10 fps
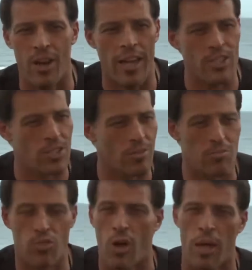I just
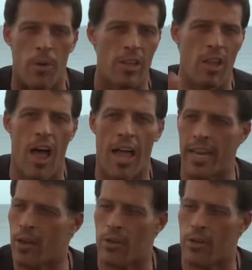saw him online.